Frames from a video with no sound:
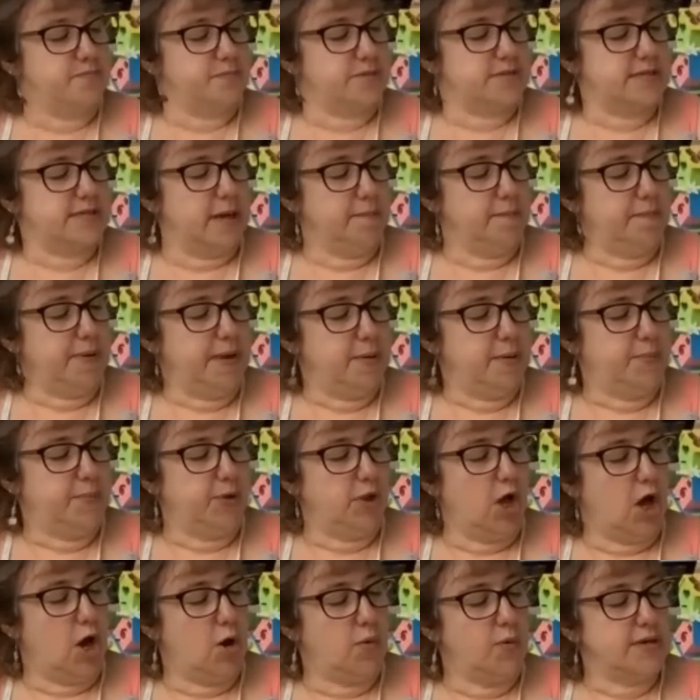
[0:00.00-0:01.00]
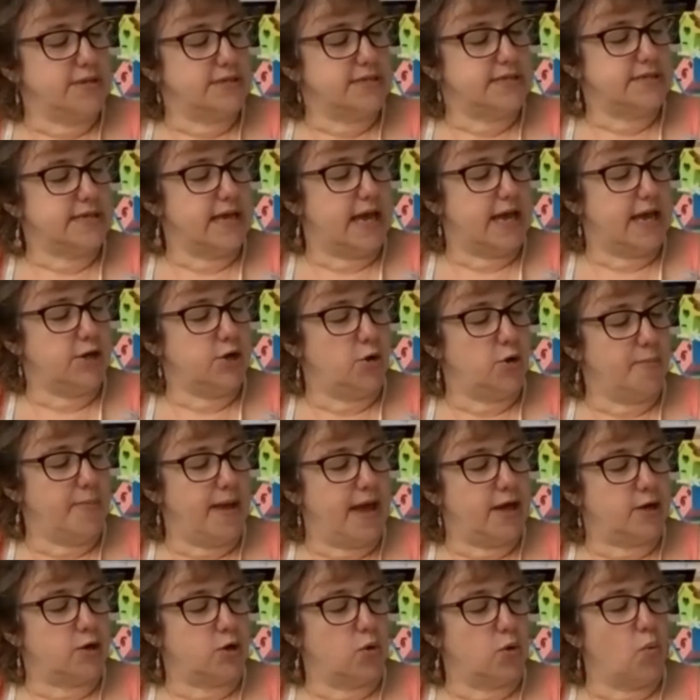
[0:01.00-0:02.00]
Some people always say, no
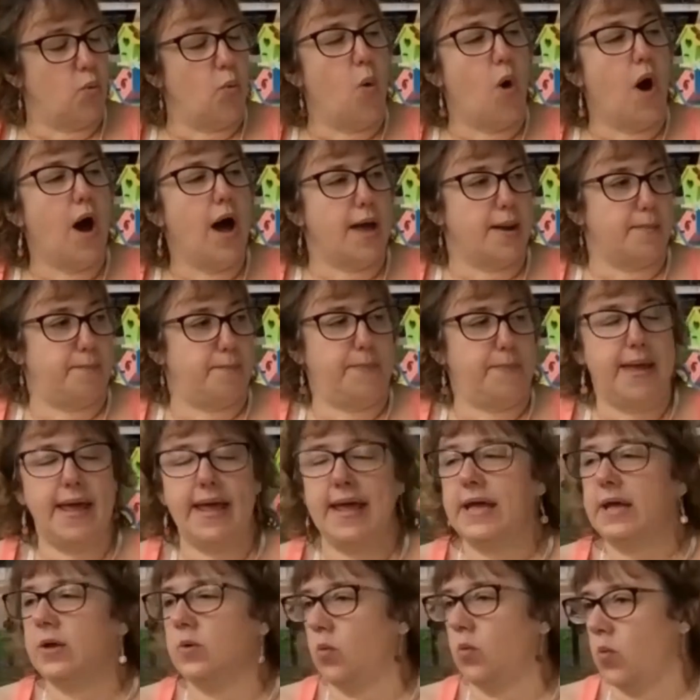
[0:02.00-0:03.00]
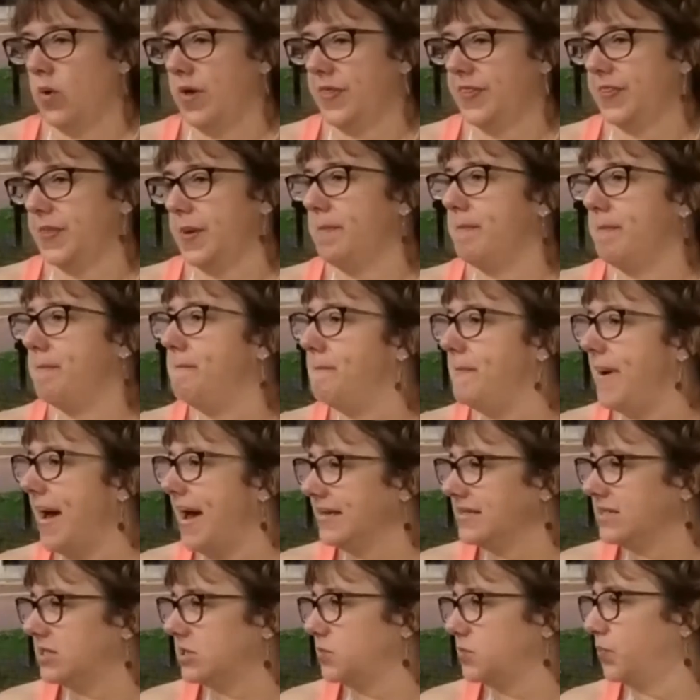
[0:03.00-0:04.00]
matter what, paint with the
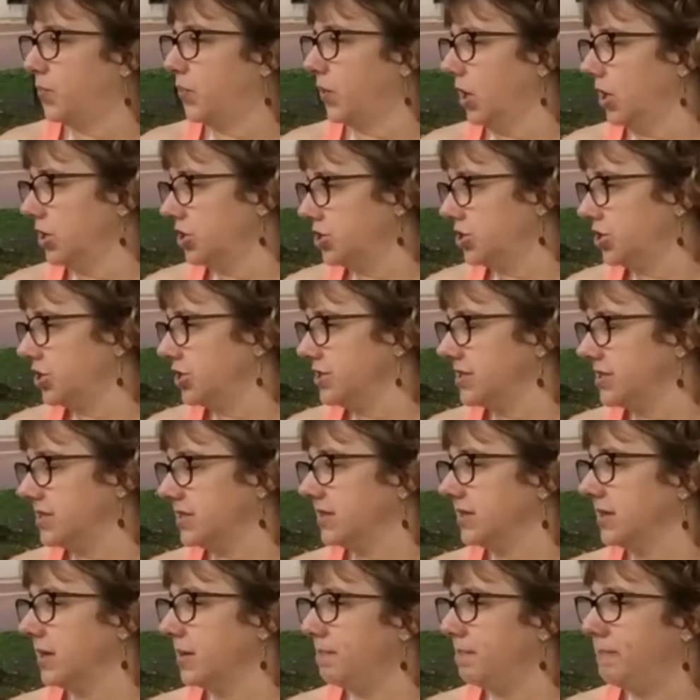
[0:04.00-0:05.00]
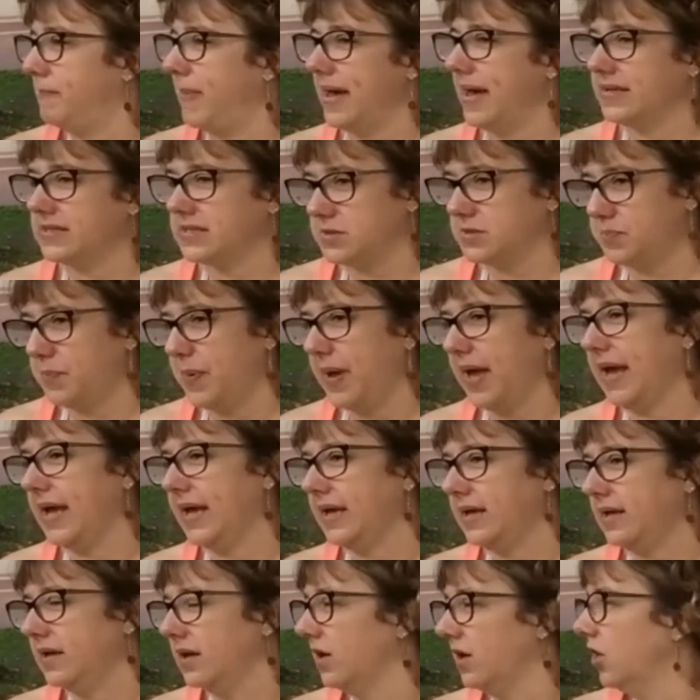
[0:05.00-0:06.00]
best brushes and the best
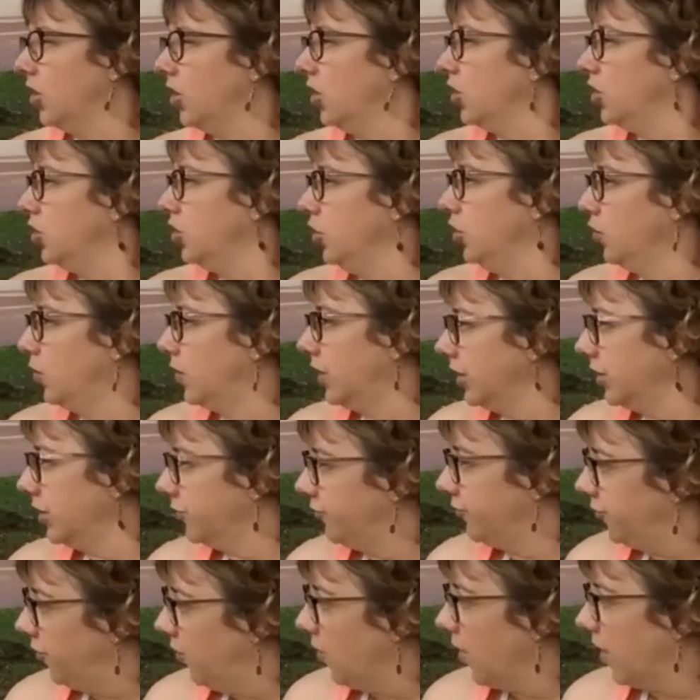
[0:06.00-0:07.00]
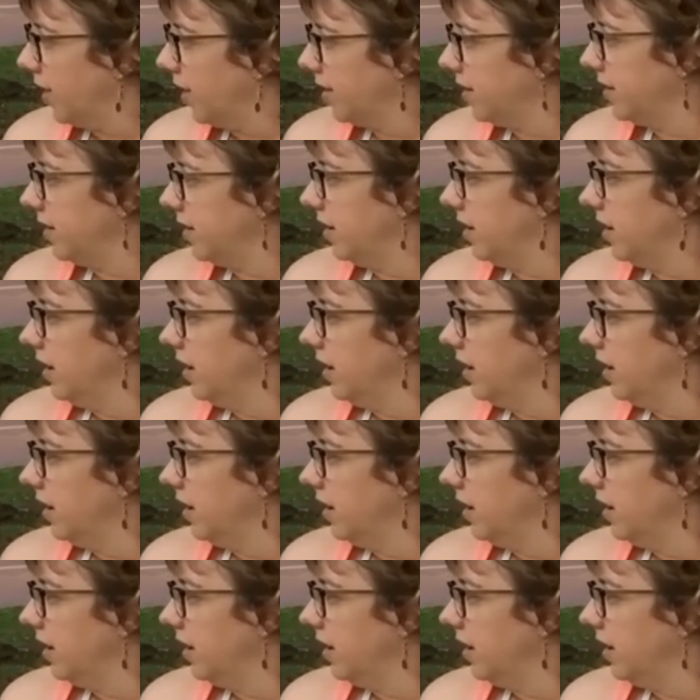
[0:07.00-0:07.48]
paint you can afford.